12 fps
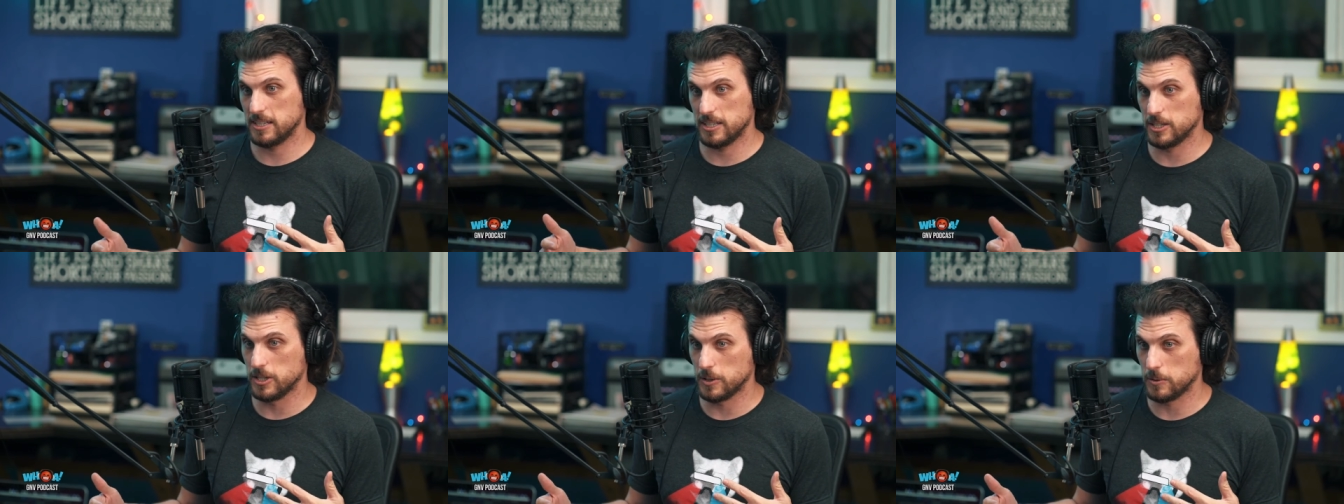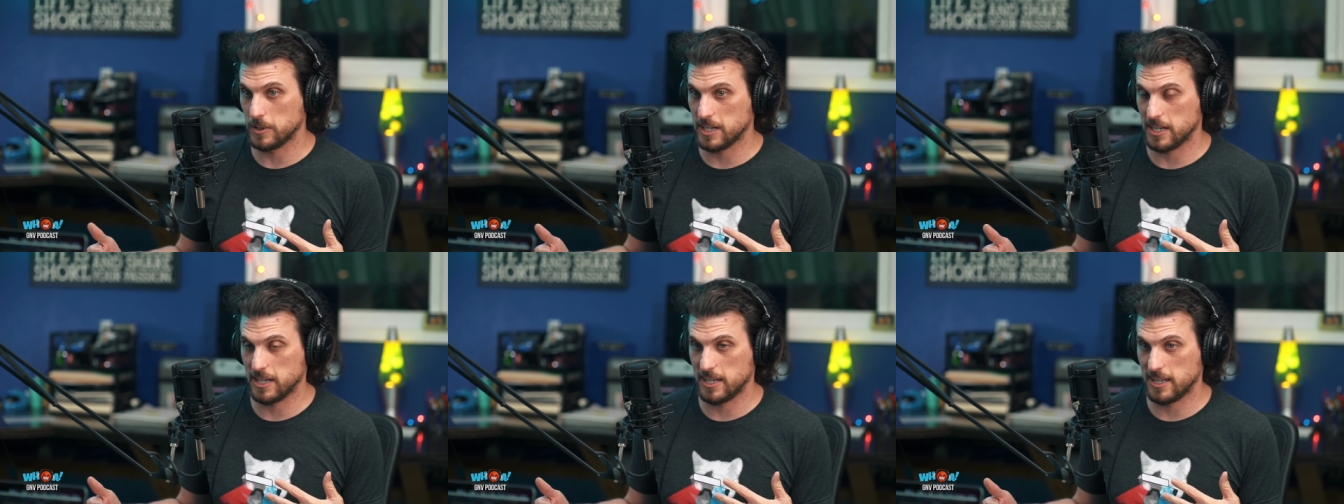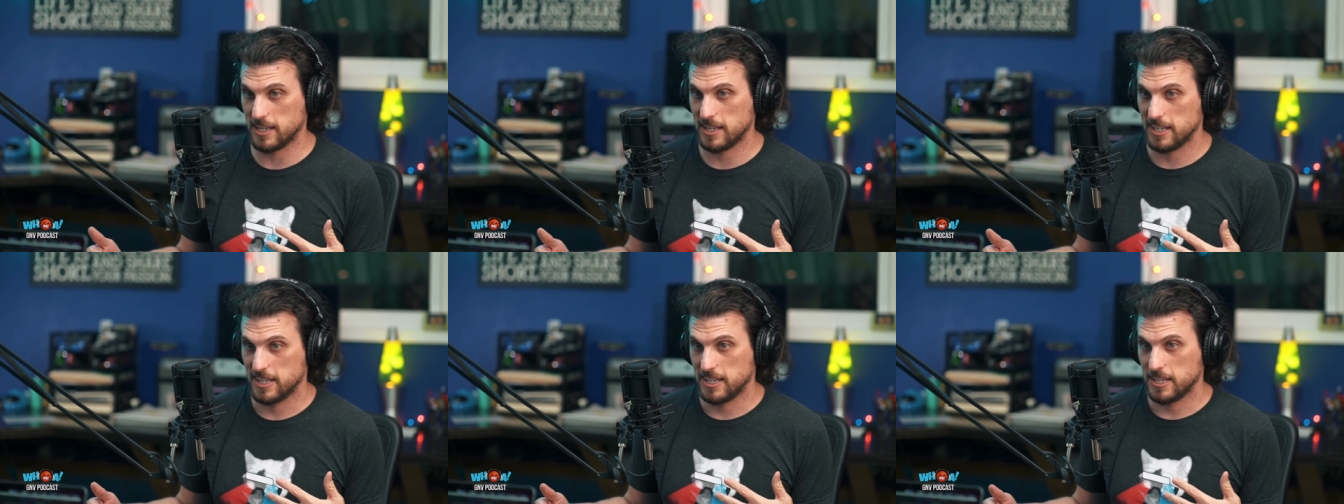you know, uh,
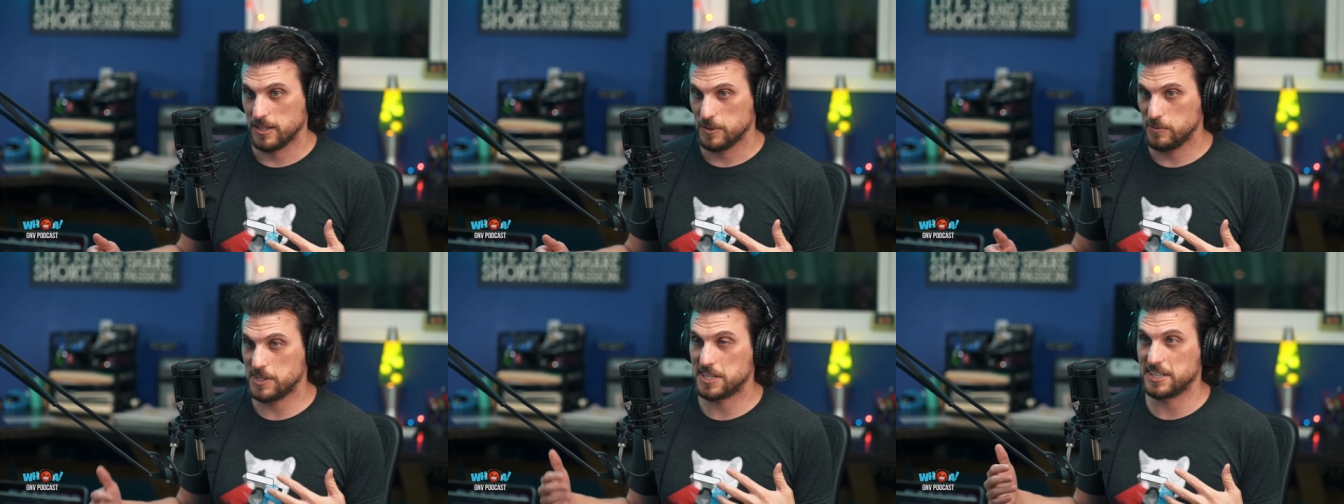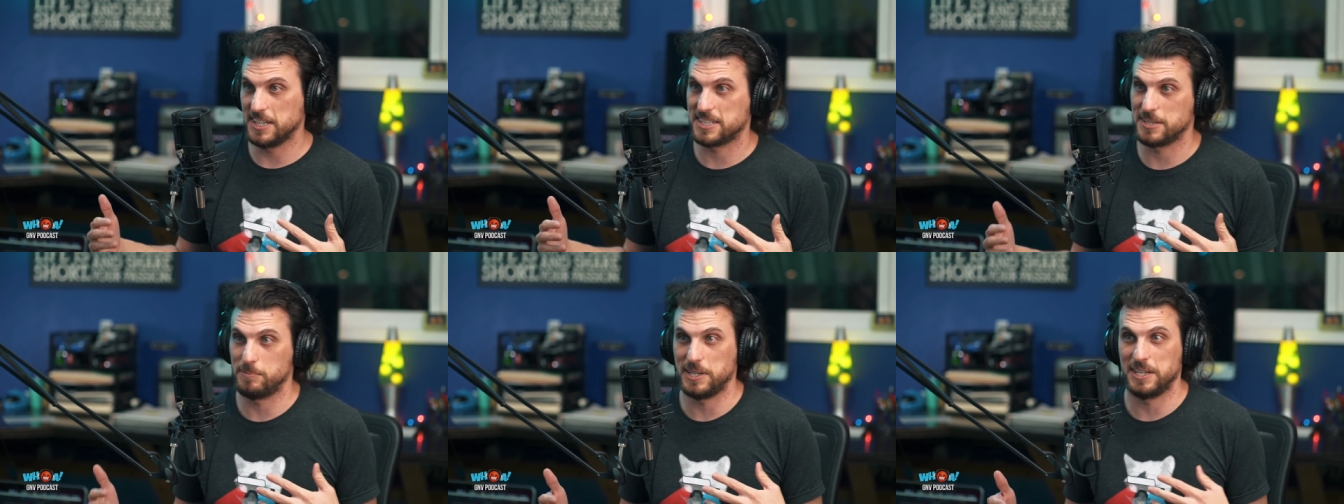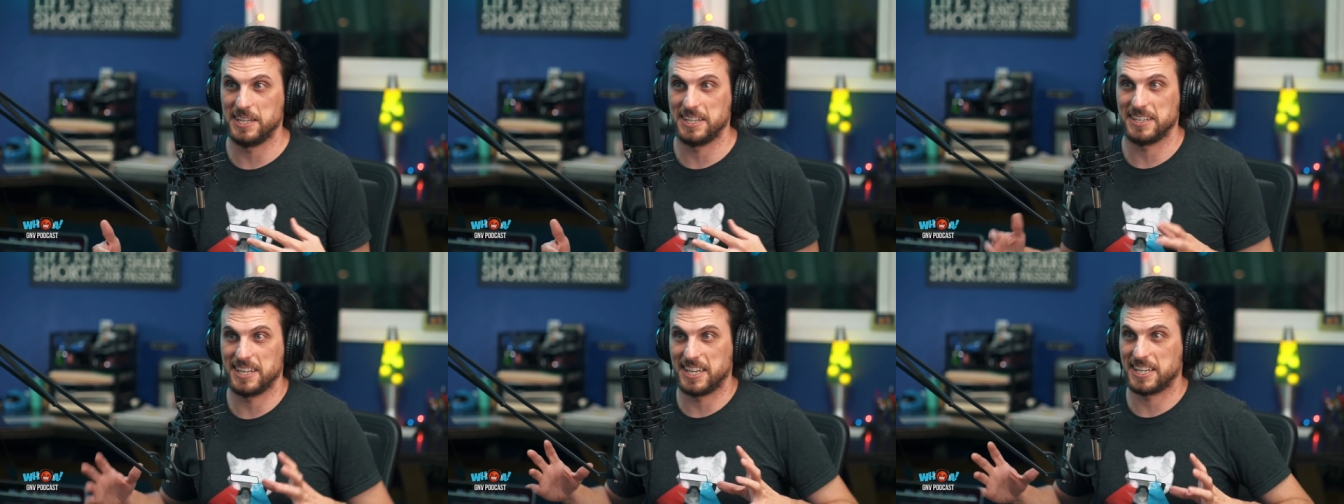we just need to
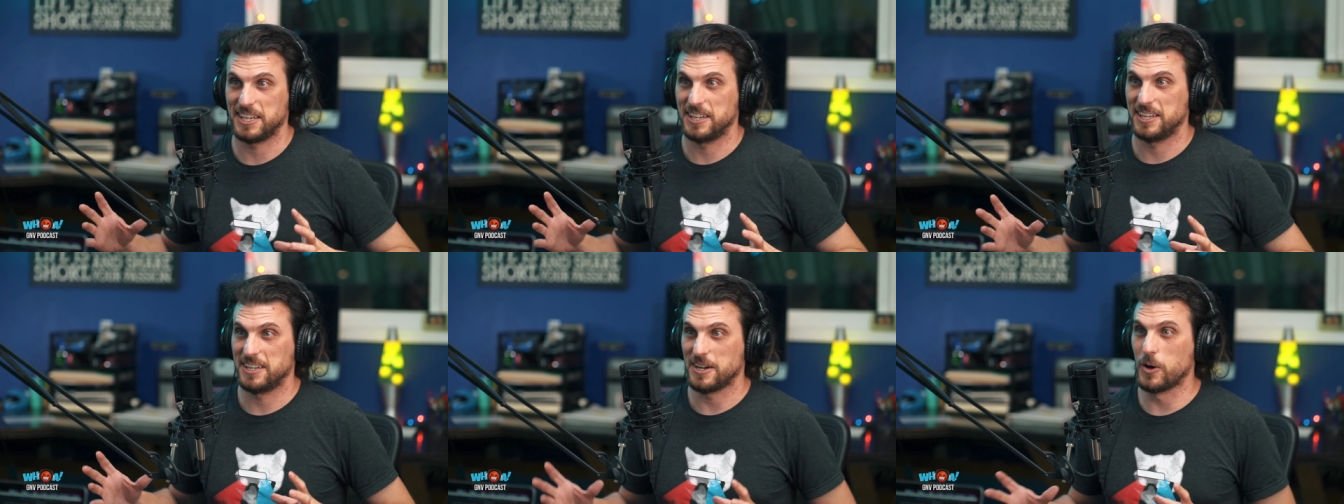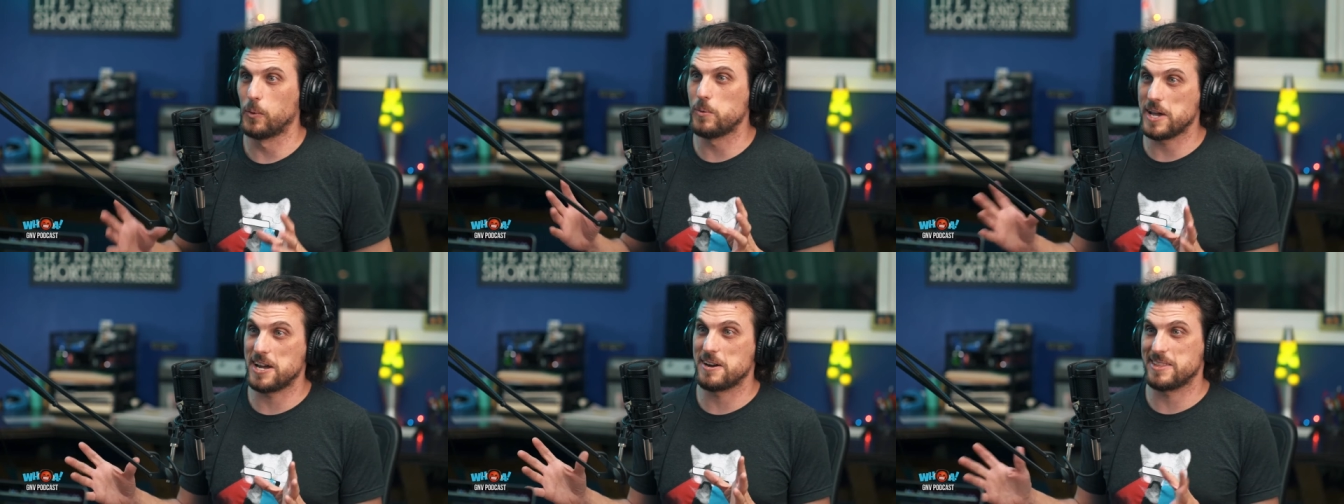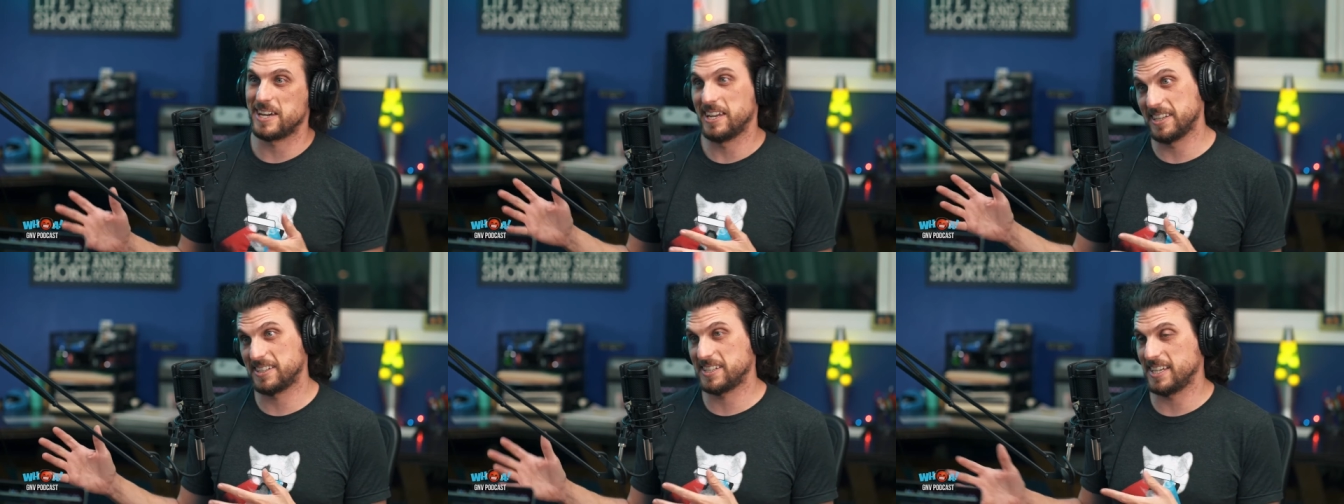be like aware that
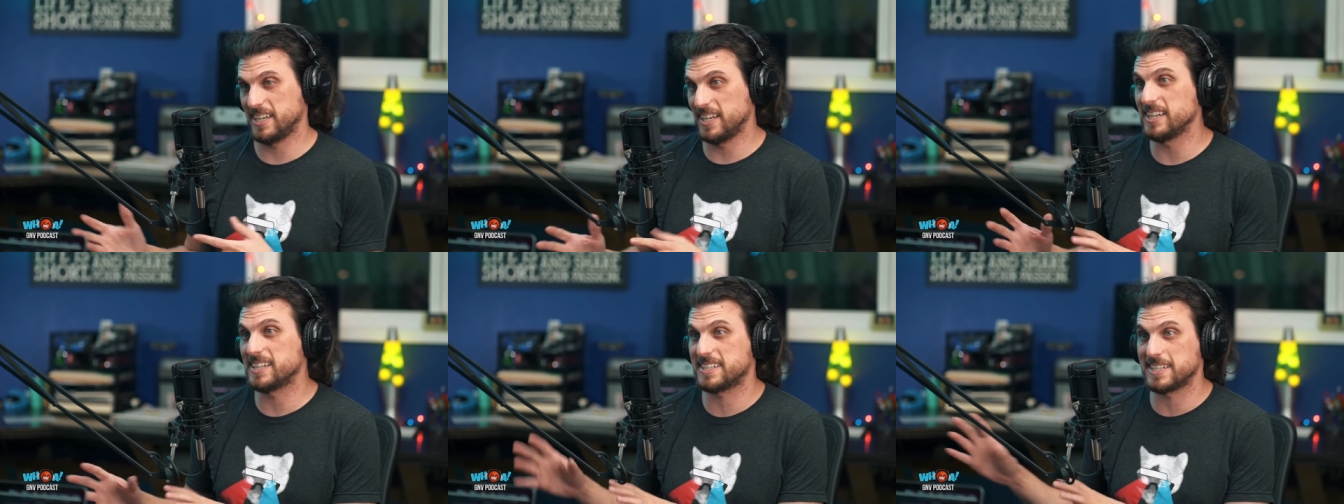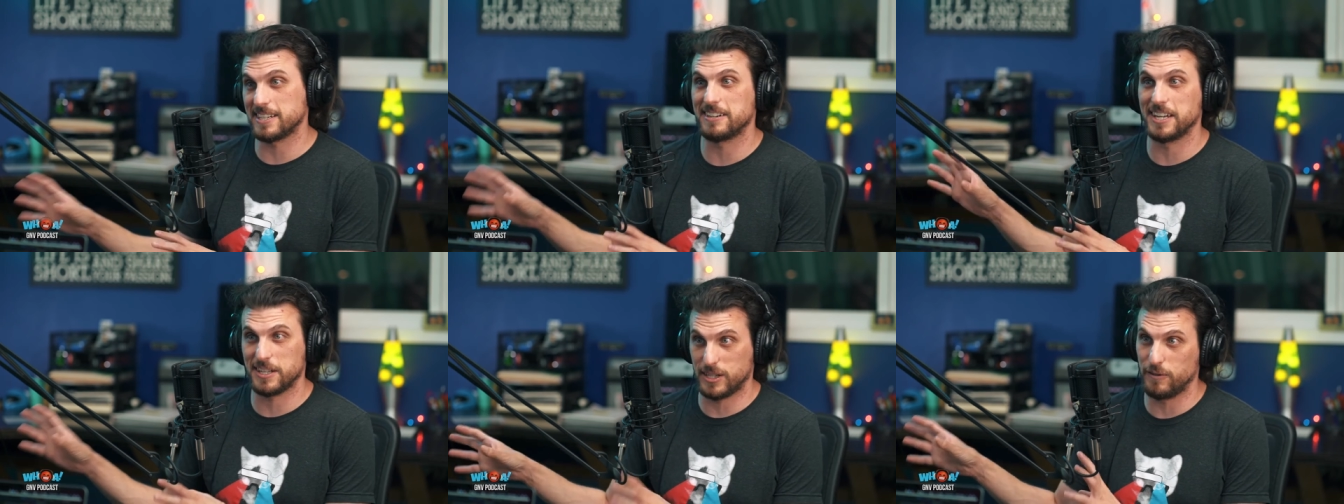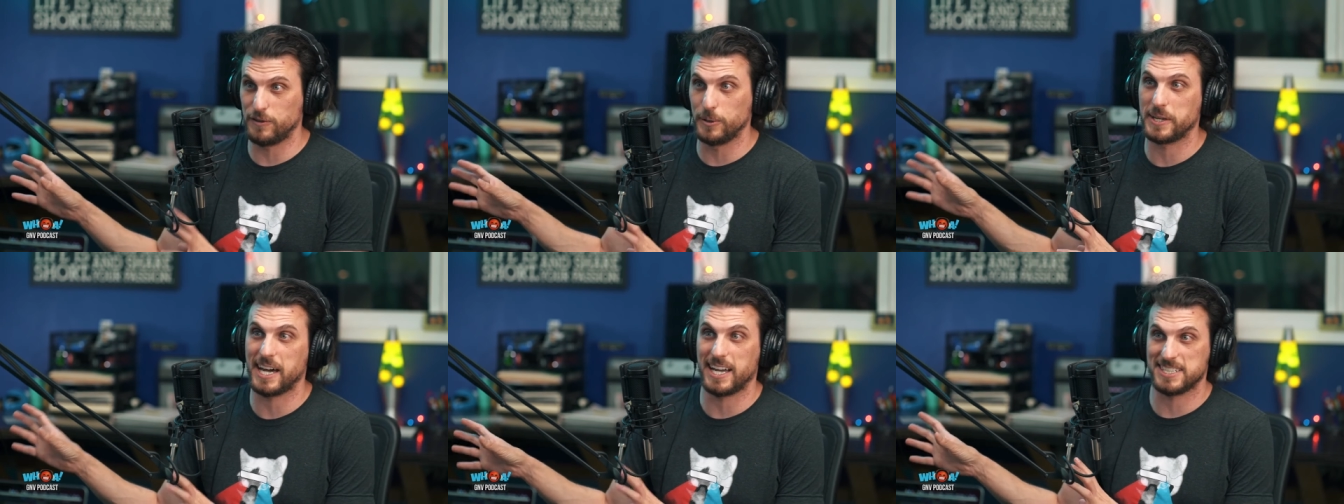it's it is serious if you
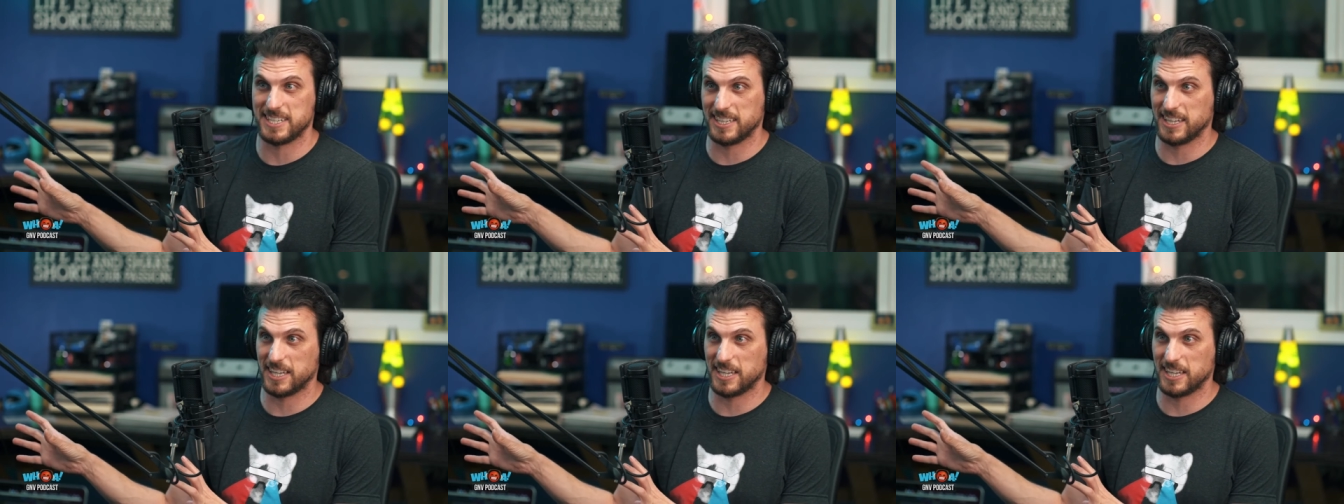catch it.